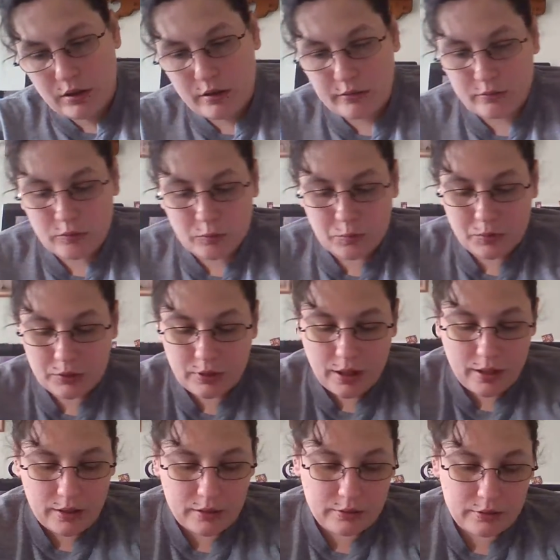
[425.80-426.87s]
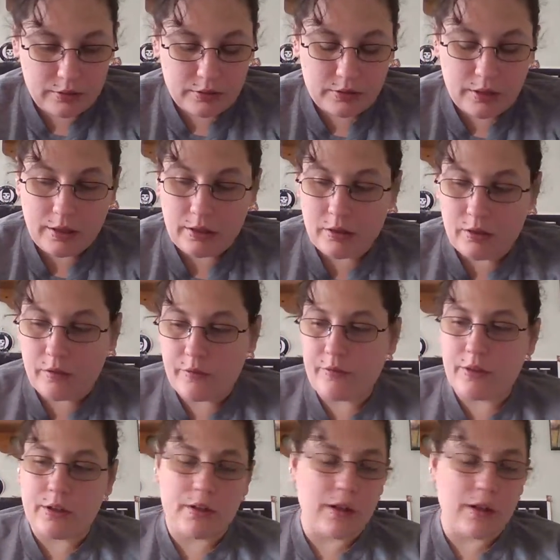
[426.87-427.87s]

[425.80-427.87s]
I'm gonna put that on the side and I'll figure